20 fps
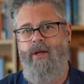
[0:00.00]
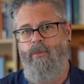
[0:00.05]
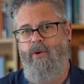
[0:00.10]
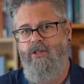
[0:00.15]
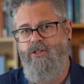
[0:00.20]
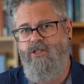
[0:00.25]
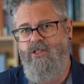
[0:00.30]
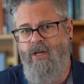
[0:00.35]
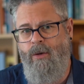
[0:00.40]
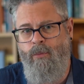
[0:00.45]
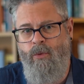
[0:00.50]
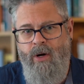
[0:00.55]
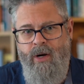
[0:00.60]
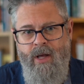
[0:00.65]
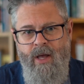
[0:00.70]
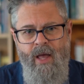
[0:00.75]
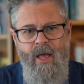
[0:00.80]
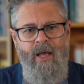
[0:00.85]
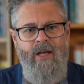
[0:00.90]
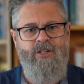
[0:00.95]
when someone
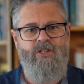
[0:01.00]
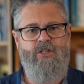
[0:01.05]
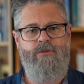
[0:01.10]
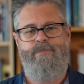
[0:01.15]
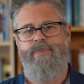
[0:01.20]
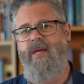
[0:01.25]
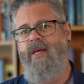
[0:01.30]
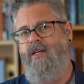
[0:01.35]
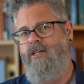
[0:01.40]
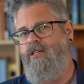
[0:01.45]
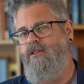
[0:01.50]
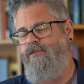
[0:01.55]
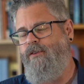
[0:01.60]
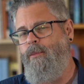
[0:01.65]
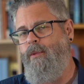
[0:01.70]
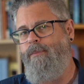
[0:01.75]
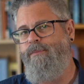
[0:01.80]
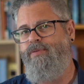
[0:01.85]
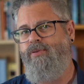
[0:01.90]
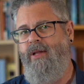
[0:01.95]
speaks
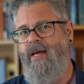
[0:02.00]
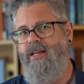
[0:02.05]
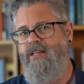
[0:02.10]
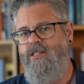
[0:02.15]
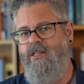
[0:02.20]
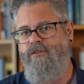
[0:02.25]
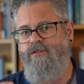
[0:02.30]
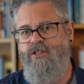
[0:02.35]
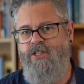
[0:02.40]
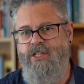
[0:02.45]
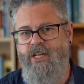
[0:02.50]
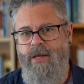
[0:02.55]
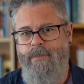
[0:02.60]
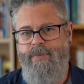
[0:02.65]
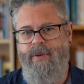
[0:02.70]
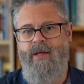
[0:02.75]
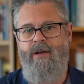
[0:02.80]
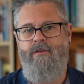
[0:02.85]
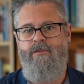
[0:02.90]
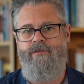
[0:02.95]
from a place of deep
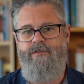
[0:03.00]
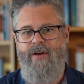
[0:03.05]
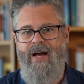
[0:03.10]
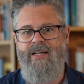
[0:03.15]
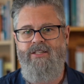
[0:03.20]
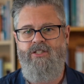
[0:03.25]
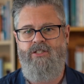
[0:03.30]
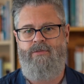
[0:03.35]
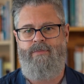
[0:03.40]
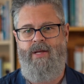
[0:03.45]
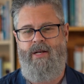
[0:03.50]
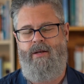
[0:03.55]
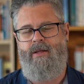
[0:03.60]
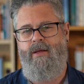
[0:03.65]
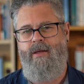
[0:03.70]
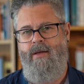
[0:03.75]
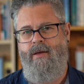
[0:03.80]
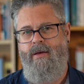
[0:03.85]
investment,